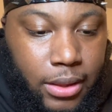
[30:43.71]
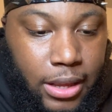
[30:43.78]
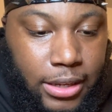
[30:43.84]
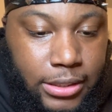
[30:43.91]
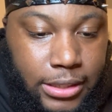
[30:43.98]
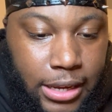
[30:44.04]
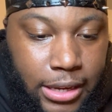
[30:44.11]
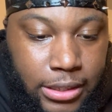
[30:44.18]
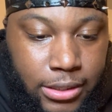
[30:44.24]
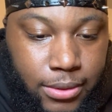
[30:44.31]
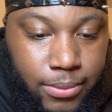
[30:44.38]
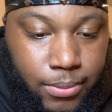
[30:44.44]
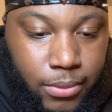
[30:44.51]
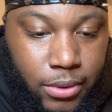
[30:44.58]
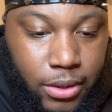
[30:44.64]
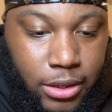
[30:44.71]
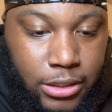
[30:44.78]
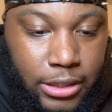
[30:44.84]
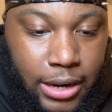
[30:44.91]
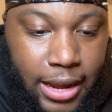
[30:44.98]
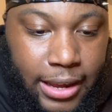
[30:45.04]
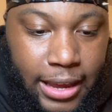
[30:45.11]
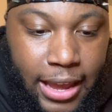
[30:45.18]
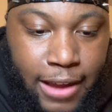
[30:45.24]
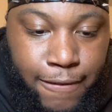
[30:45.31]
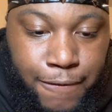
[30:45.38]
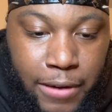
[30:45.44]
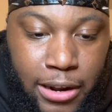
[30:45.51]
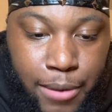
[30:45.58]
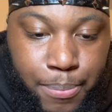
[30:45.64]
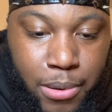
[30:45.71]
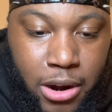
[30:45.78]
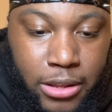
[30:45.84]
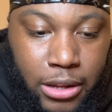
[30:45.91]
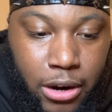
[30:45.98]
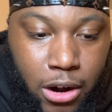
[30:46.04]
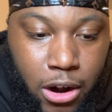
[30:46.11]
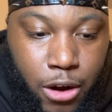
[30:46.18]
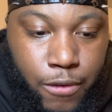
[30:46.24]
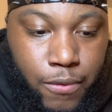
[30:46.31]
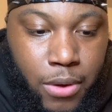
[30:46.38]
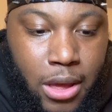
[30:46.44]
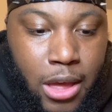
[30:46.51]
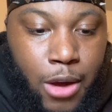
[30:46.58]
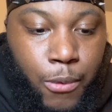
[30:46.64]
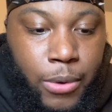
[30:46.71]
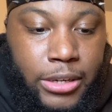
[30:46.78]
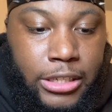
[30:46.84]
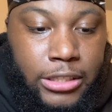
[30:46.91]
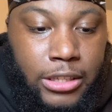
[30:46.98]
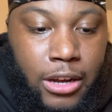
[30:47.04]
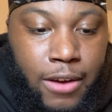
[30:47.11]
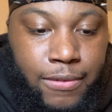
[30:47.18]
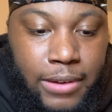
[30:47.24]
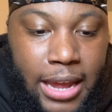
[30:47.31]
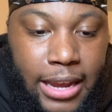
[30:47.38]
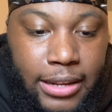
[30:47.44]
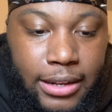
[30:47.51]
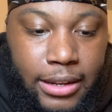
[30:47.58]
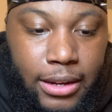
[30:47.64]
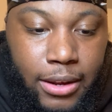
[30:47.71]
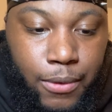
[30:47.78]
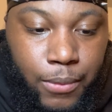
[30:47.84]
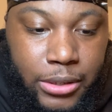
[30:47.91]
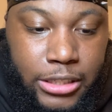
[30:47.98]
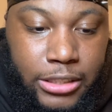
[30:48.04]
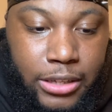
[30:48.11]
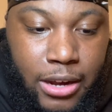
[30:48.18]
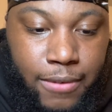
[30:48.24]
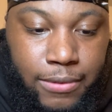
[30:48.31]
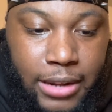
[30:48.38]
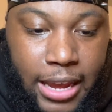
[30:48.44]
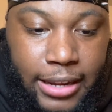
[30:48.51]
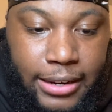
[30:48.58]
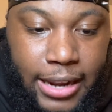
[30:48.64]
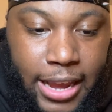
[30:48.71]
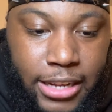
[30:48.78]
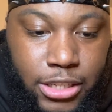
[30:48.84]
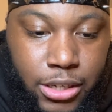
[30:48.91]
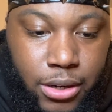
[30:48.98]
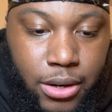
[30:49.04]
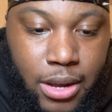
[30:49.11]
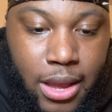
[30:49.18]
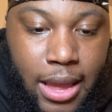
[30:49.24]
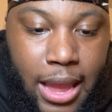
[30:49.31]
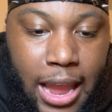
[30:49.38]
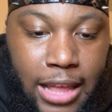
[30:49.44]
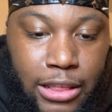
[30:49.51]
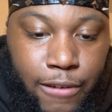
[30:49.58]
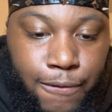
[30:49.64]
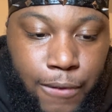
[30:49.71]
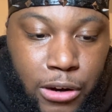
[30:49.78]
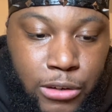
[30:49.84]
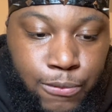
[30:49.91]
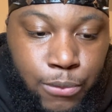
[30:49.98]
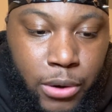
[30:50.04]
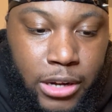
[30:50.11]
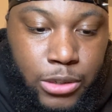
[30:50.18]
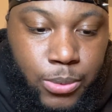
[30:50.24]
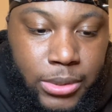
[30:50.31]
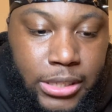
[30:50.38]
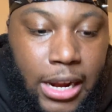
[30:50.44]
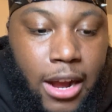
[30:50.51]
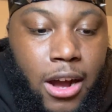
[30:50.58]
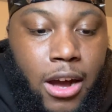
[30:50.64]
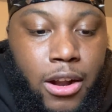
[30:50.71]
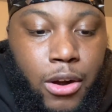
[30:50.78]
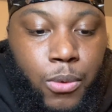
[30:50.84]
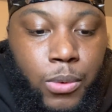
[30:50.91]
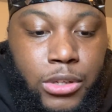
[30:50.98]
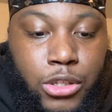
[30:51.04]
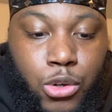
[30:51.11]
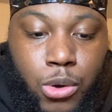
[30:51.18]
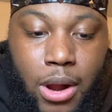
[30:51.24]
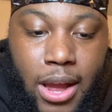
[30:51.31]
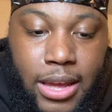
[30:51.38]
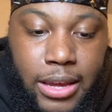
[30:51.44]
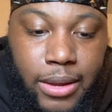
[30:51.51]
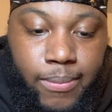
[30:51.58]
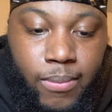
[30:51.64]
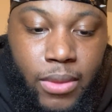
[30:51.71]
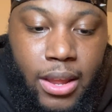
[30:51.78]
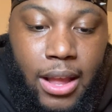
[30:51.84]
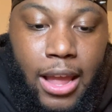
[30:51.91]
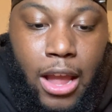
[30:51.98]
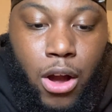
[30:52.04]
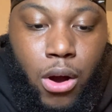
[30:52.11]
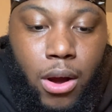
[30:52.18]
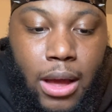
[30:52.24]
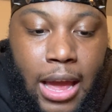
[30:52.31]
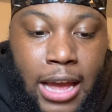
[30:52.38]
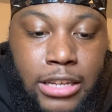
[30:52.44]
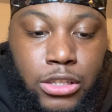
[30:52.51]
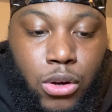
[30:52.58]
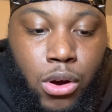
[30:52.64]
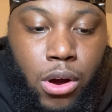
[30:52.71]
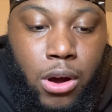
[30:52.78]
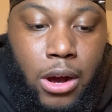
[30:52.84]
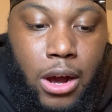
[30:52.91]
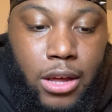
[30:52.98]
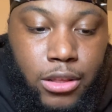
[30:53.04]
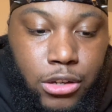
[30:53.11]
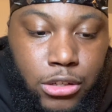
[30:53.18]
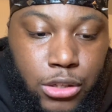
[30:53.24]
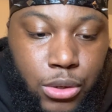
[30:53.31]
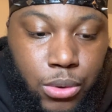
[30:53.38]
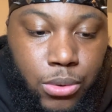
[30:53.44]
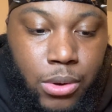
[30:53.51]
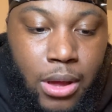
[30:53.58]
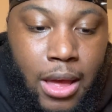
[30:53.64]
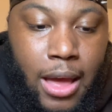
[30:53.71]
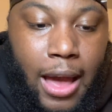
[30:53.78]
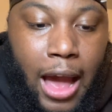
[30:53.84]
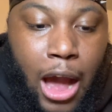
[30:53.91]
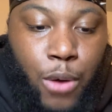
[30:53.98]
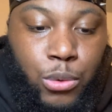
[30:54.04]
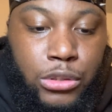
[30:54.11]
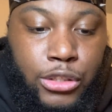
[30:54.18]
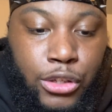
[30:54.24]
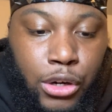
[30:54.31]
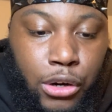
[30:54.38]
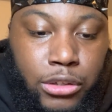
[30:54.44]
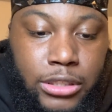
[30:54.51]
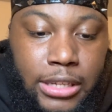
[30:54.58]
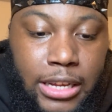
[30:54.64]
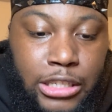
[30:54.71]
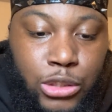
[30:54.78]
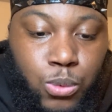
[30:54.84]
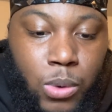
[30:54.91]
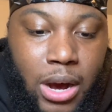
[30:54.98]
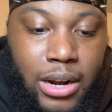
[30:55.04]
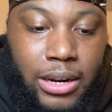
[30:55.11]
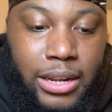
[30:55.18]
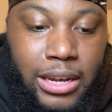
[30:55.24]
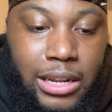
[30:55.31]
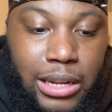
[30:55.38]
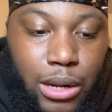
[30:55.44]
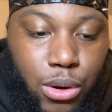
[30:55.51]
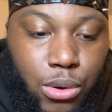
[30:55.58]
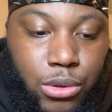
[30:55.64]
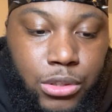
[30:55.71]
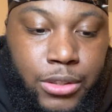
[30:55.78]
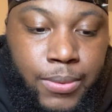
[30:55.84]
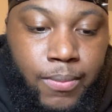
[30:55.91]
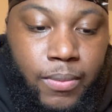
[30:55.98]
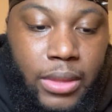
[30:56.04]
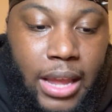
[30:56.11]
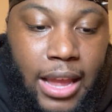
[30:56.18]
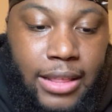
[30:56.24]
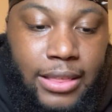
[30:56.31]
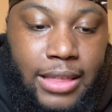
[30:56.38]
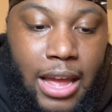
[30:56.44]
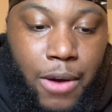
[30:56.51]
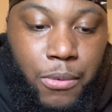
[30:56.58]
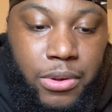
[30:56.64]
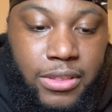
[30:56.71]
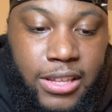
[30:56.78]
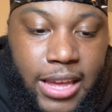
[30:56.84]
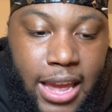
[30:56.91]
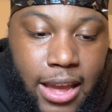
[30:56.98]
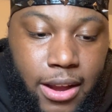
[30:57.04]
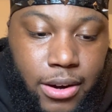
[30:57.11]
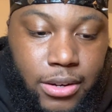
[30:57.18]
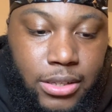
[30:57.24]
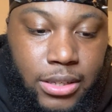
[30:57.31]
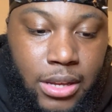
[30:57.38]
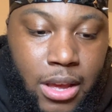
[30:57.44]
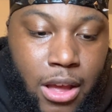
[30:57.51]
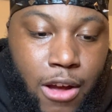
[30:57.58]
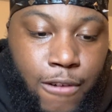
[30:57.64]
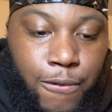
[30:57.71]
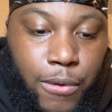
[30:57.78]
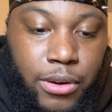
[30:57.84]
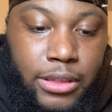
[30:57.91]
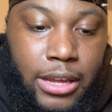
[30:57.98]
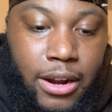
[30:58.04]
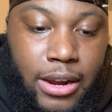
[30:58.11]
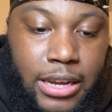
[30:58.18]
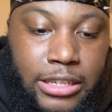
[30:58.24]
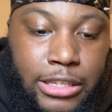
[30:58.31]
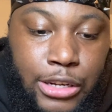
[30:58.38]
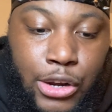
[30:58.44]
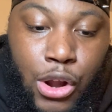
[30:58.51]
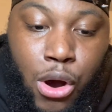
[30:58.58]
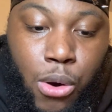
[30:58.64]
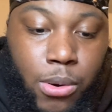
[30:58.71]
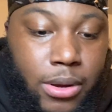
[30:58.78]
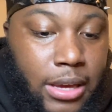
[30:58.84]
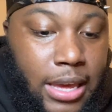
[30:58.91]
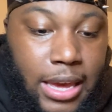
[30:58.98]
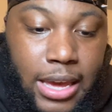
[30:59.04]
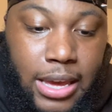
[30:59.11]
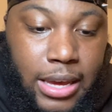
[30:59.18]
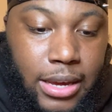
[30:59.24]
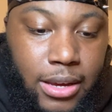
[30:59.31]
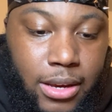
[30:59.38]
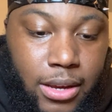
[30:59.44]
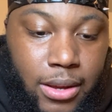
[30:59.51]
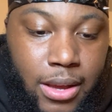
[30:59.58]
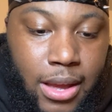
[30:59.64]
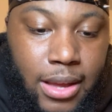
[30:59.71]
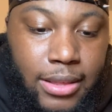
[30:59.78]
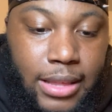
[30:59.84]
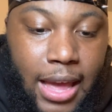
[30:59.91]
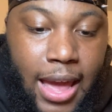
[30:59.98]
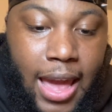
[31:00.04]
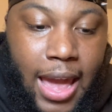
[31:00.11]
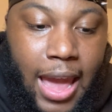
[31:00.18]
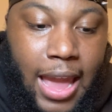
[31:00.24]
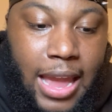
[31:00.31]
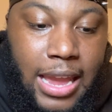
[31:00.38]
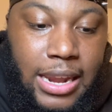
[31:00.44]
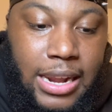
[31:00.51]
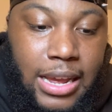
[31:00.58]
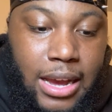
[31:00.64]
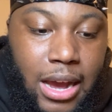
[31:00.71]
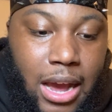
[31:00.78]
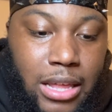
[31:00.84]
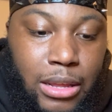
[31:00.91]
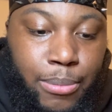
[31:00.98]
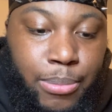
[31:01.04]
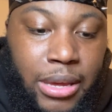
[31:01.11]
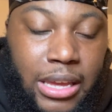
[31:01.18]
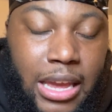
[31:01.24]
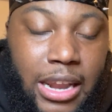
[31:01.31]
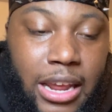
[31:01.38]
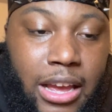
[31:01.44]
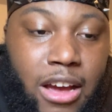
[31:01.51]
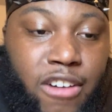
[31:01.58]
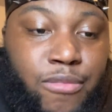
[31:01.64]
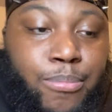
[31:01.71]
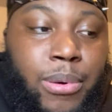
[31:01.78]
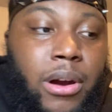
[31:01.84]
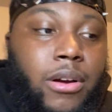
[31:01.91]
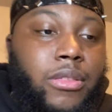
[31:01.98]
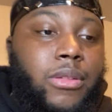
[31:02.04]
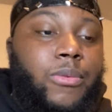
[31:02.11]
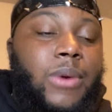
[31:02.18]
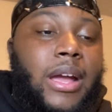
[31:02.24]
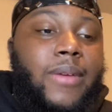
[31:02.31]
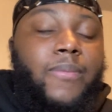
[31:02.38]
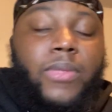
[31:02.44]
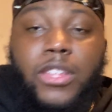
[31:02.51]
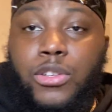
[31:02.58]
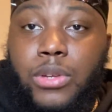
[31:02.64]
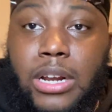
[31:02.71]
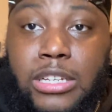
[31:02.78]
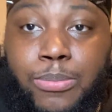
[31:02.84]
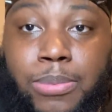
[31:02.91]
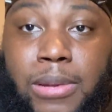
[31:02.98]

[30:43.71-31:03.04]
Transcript: it says so like it and fell upon the earth which is of like which is of like nature and the first voice which i uttered was crying and as all others do i was nursed in swaddling clothes and that with cares for there is no king that had any other beginning of birth right so that's